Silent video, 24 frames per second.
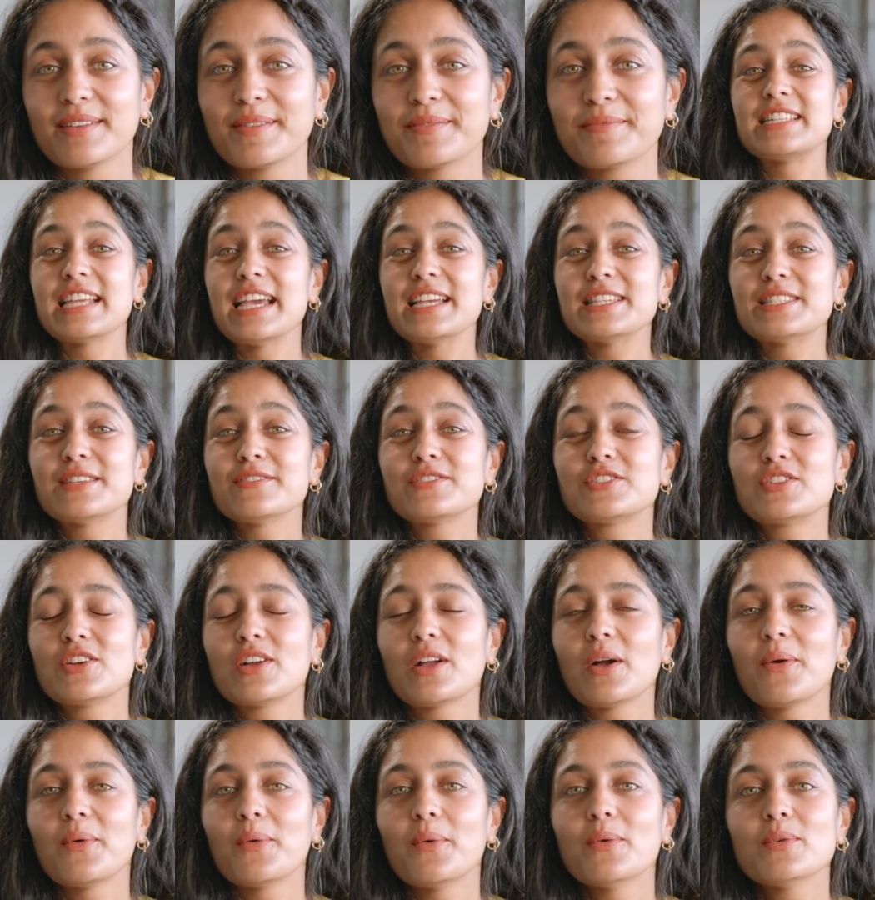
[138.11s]
The taste of
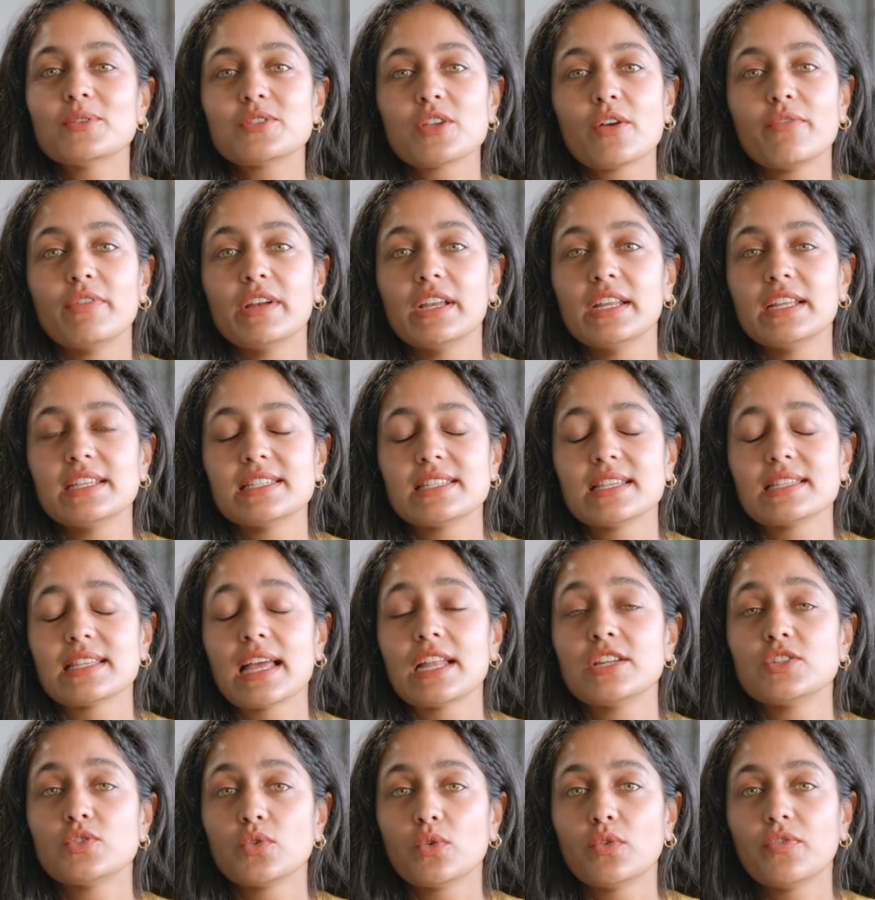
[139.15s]
sugar also releases
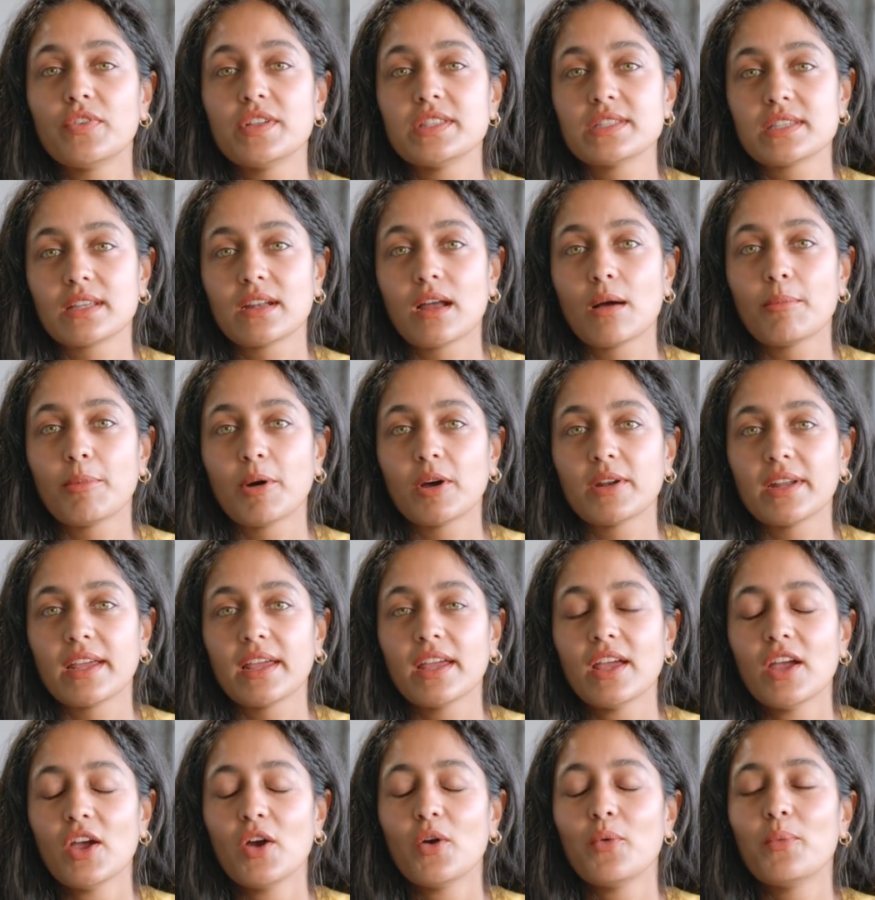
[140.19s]
endorphins in our body,
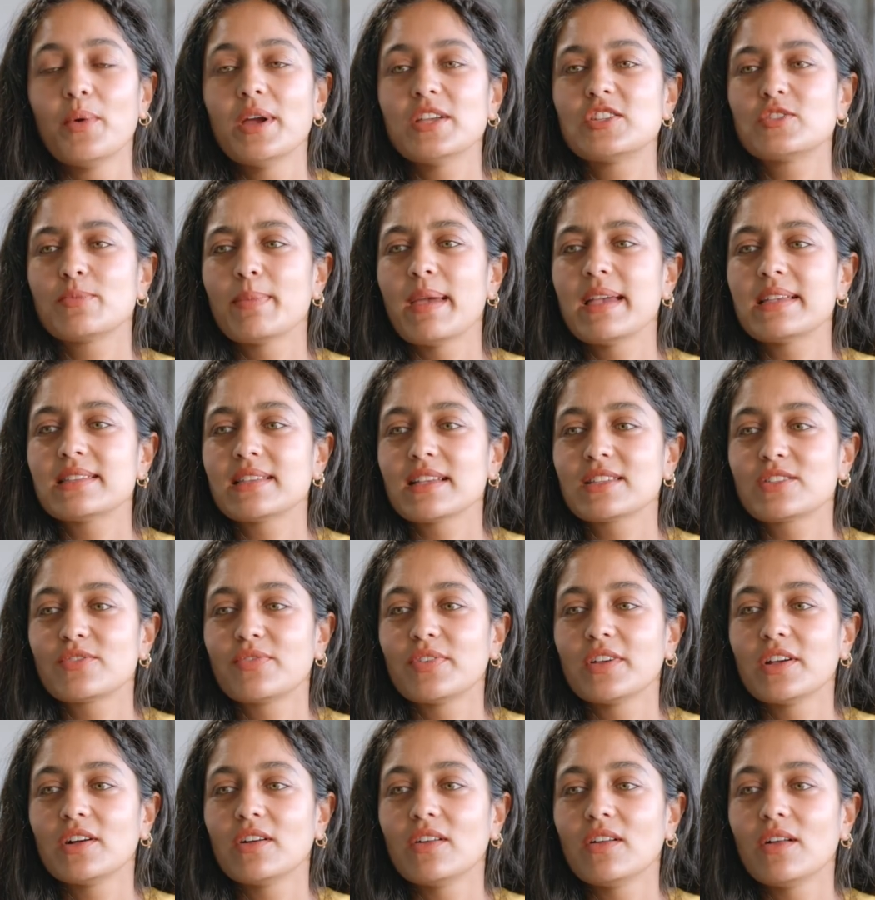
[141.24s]
which makes us
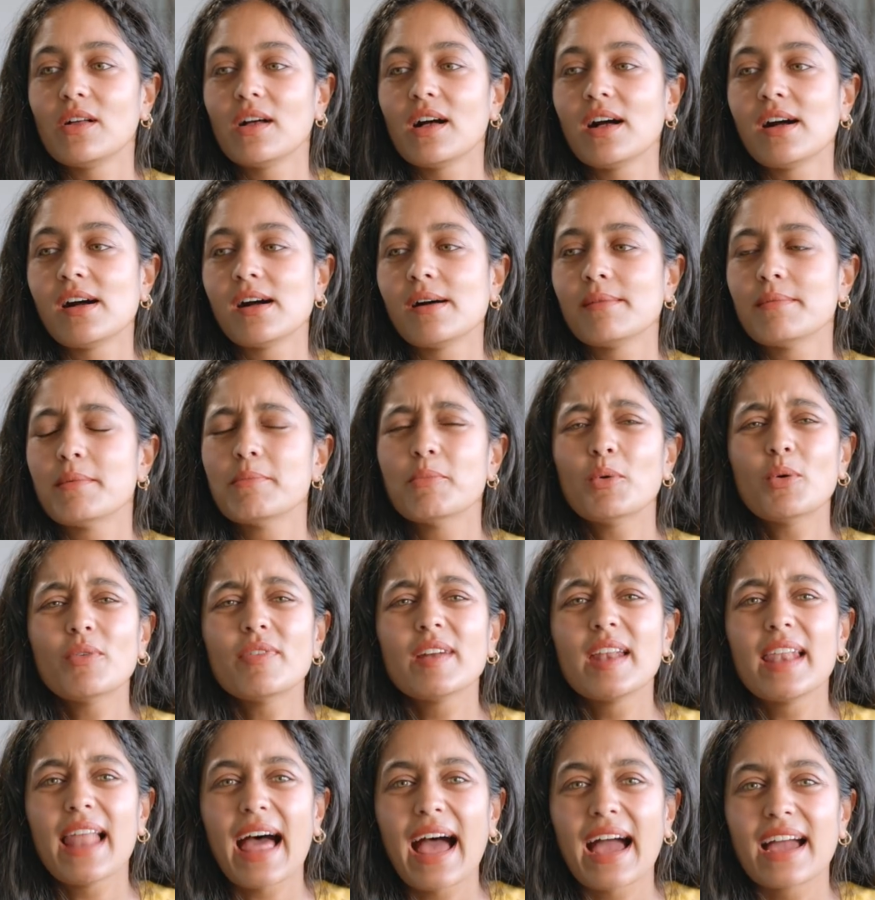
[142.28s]
feel um, more
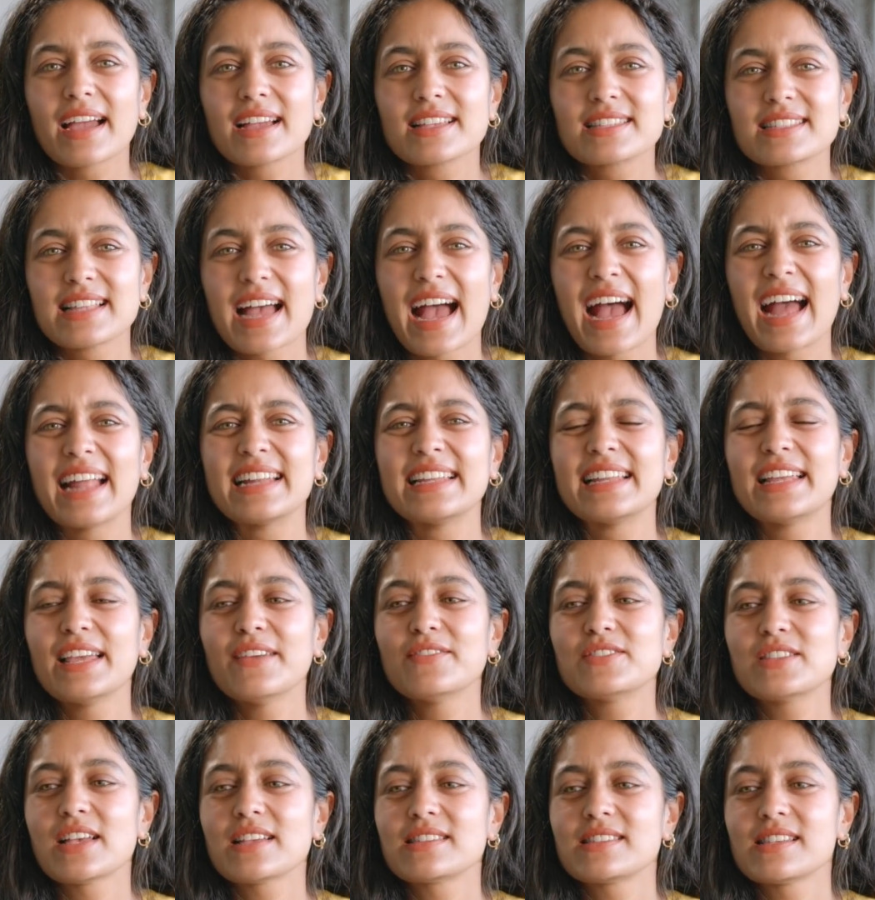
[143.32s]
relaxed and
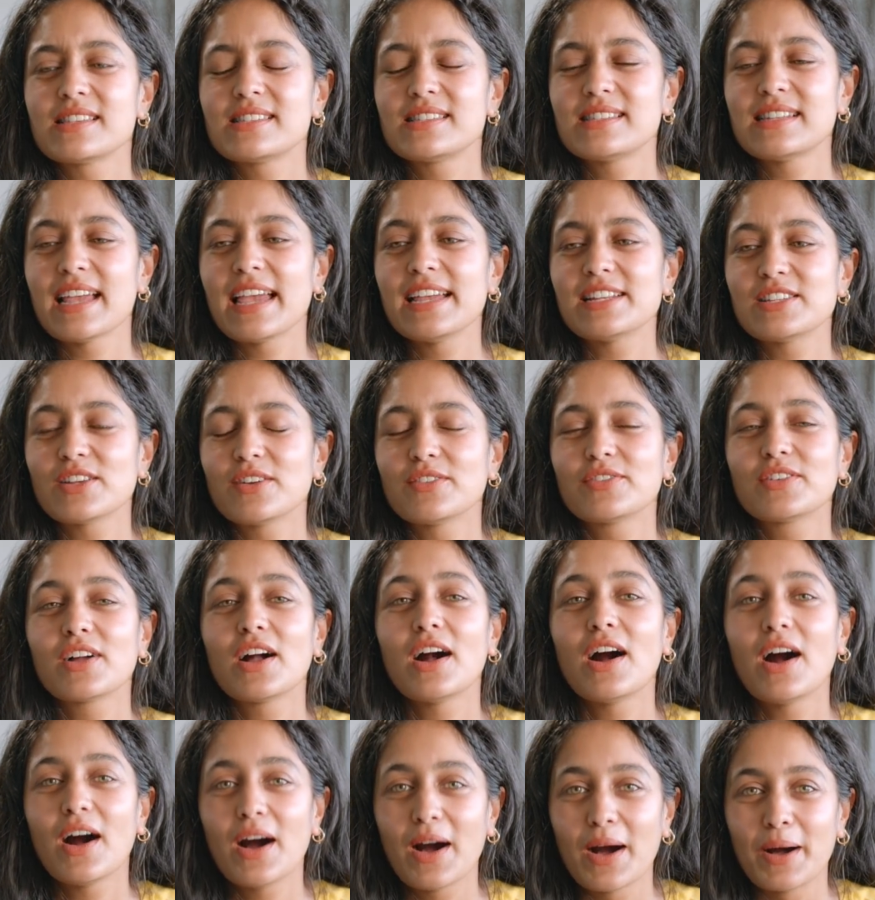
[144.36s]
gives us a state of
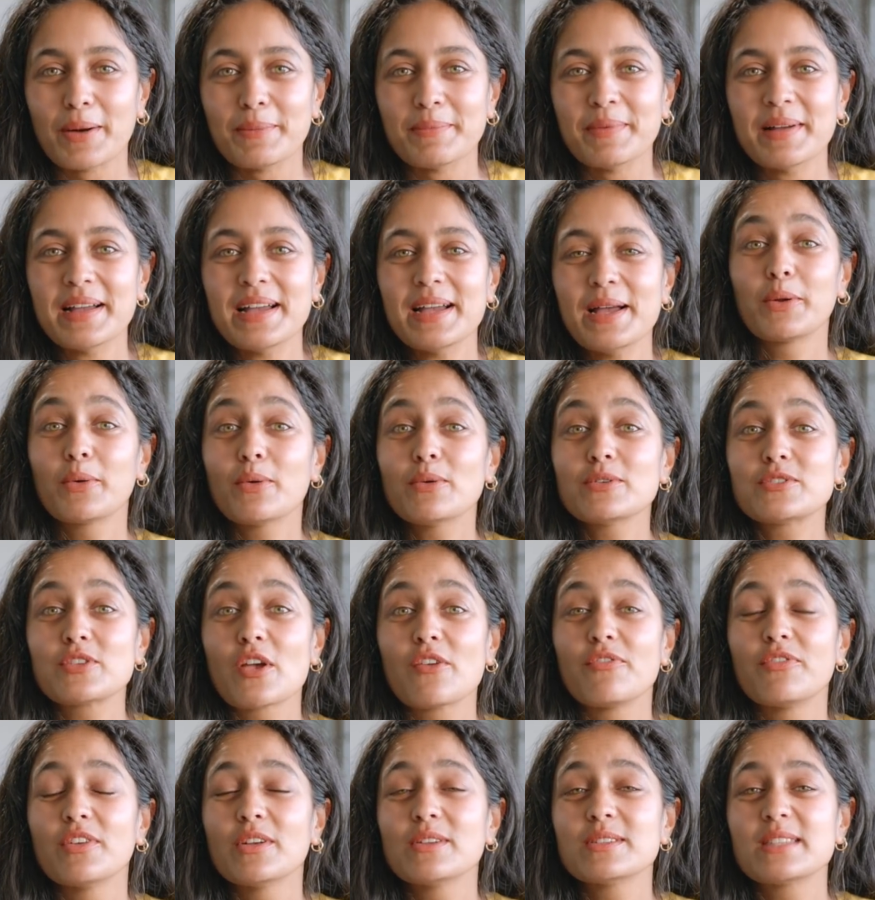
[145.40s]
calm, but also
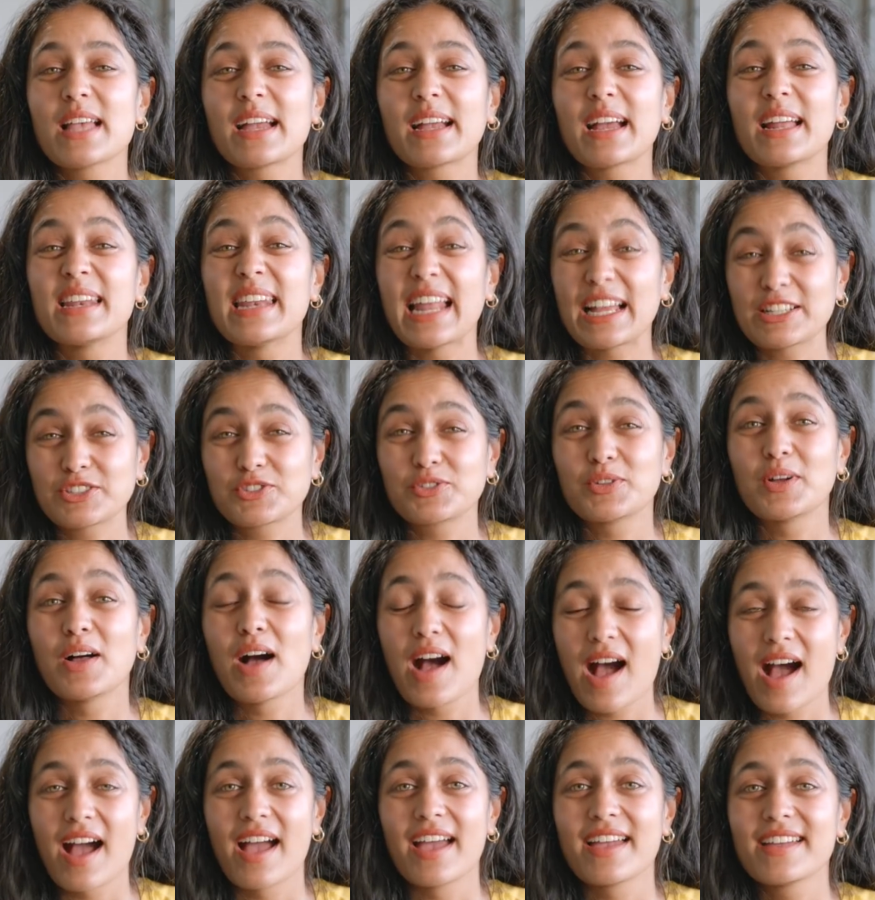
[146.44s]
feels like a natural
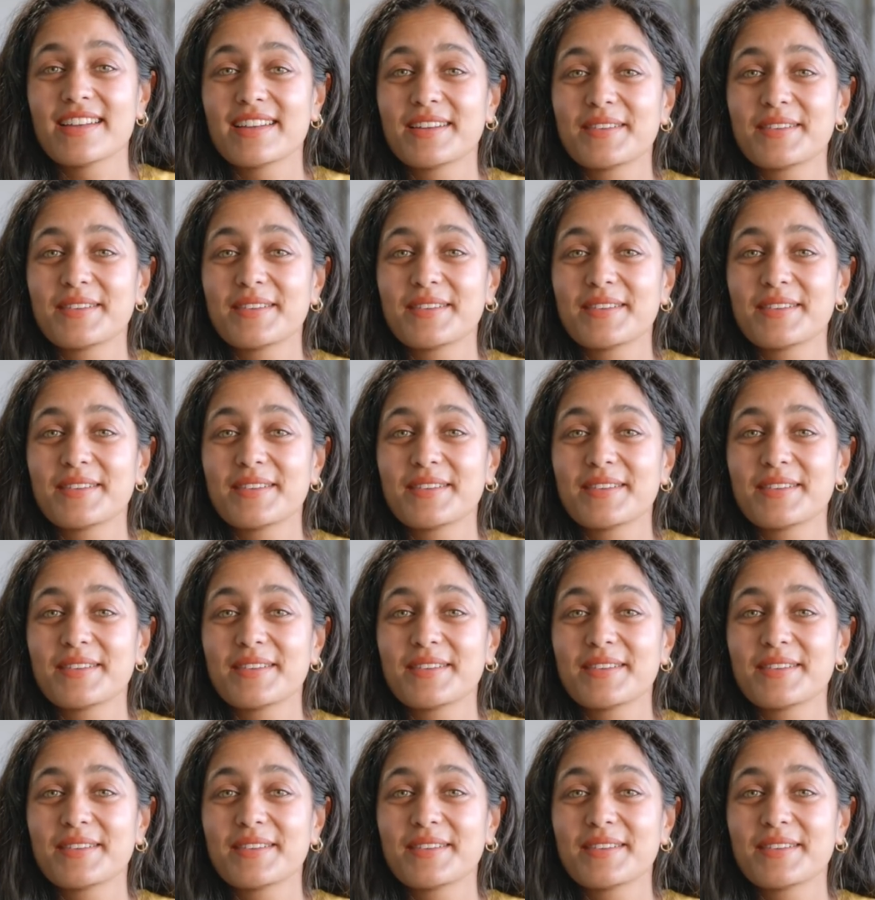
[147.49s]
high.